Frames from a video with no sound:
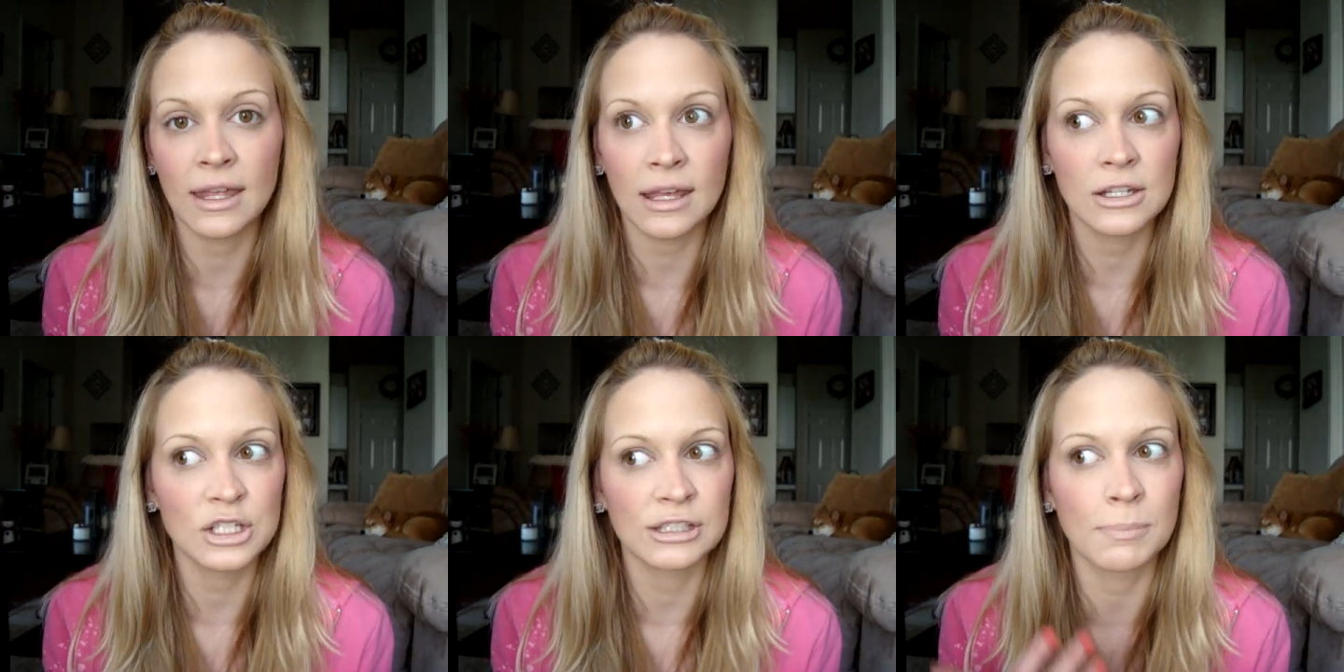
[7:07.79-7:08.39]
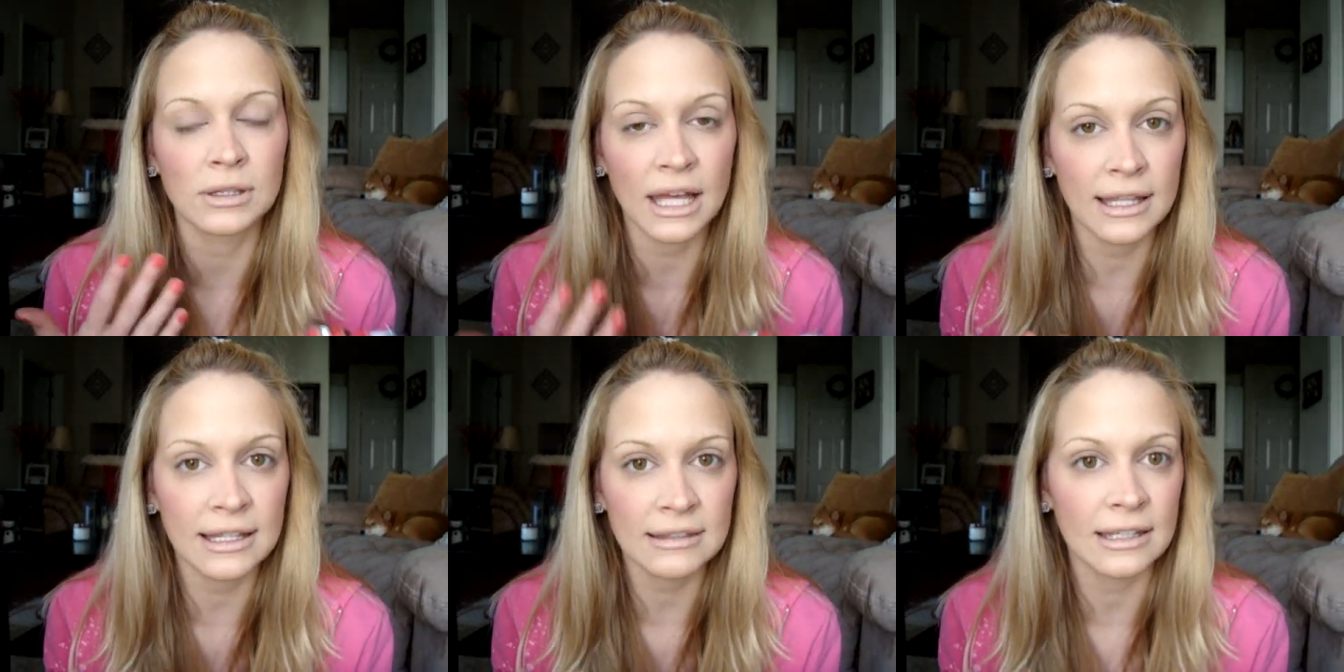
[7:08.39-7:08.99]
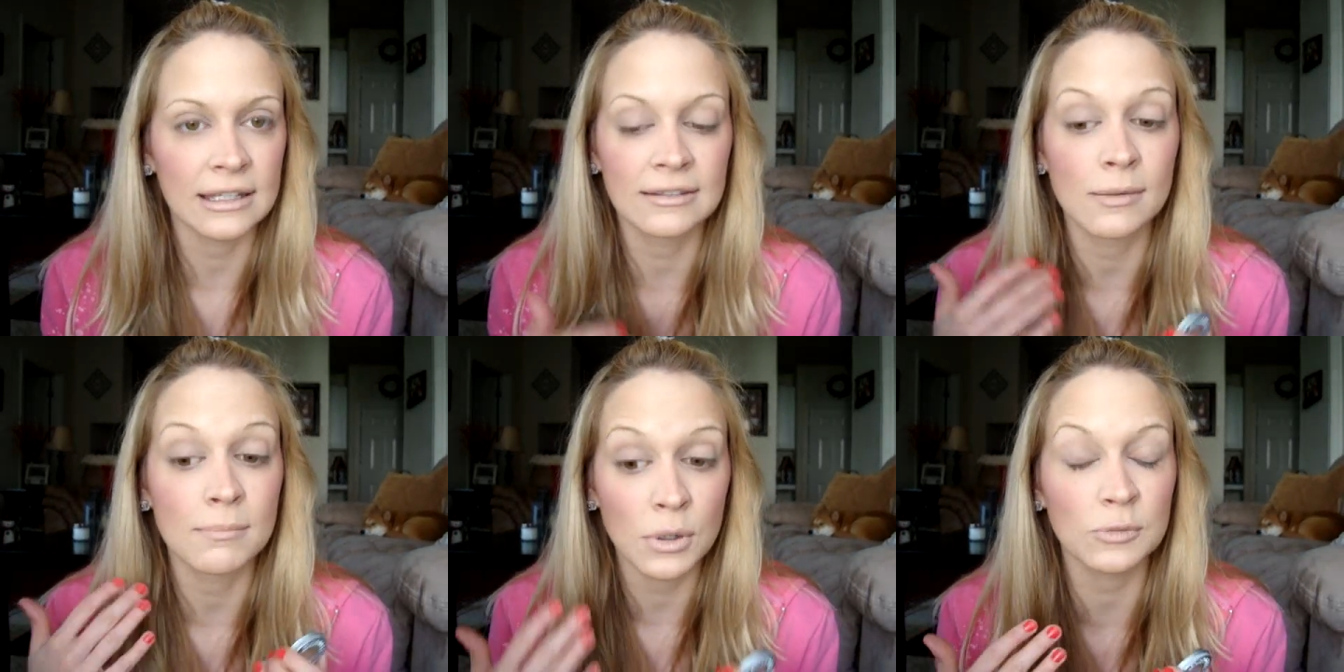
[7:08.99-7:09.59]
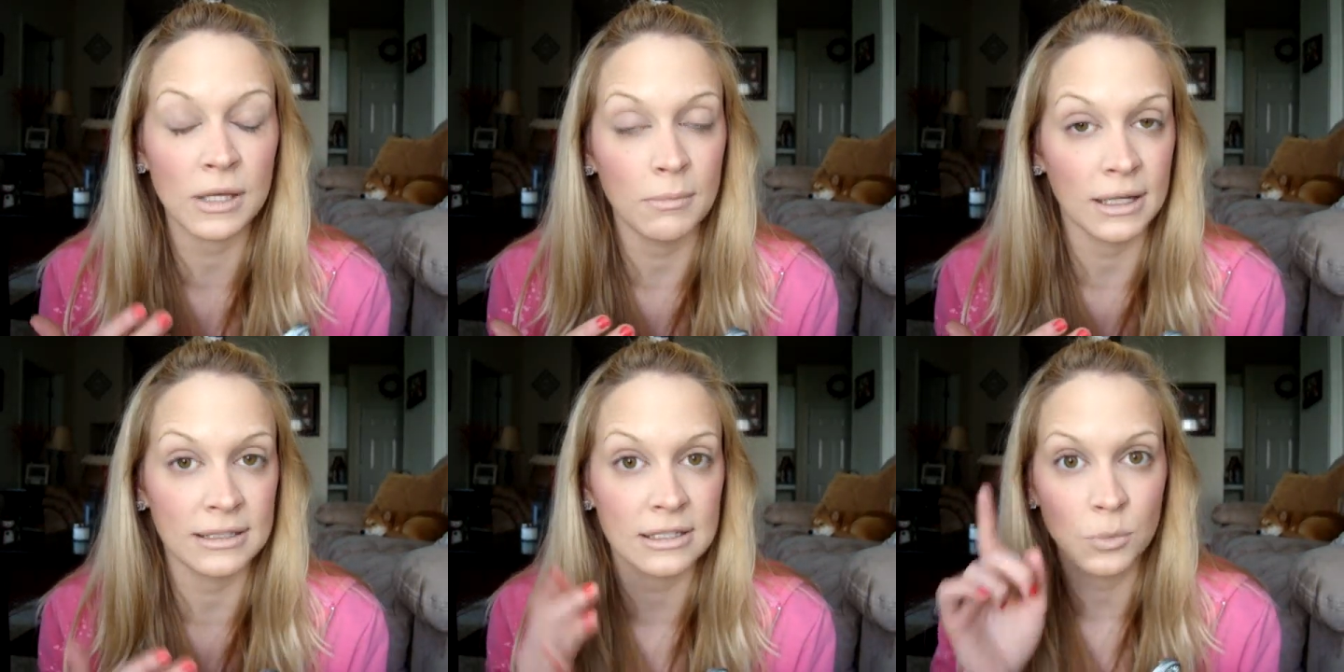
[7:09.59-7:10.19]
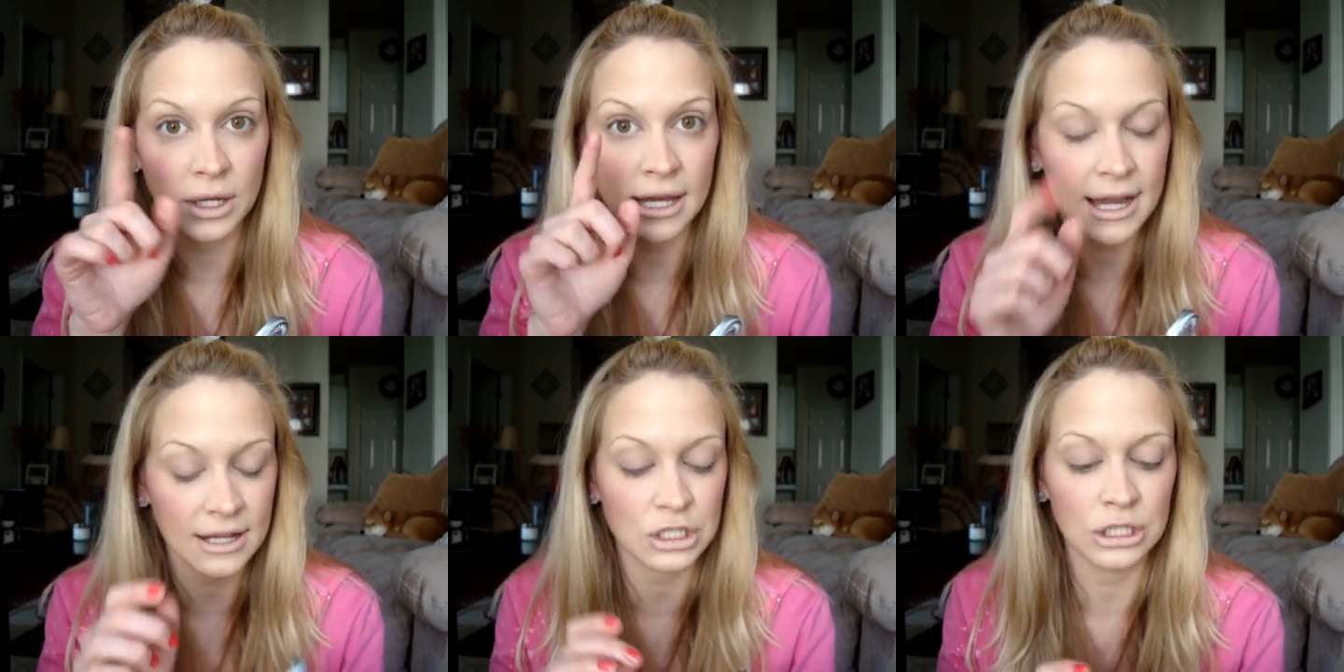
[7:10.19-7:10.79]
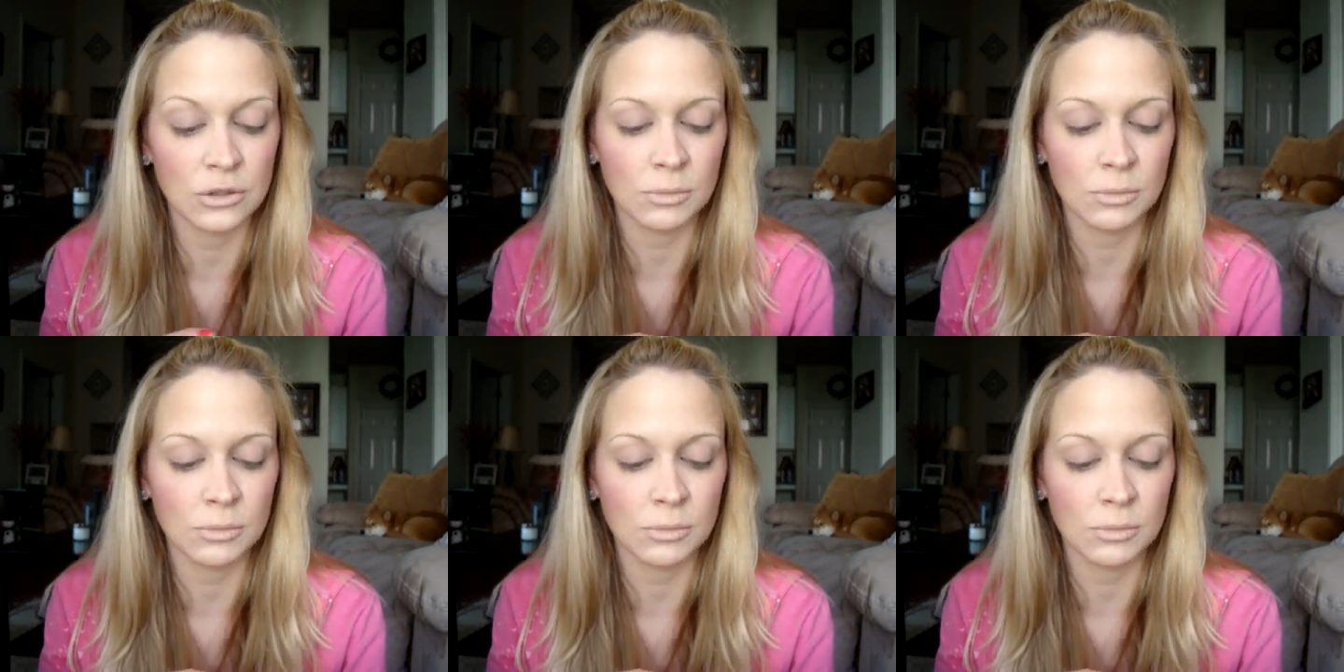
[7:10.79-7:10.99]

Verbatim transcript: that it just blends and is the most pigmented when I actually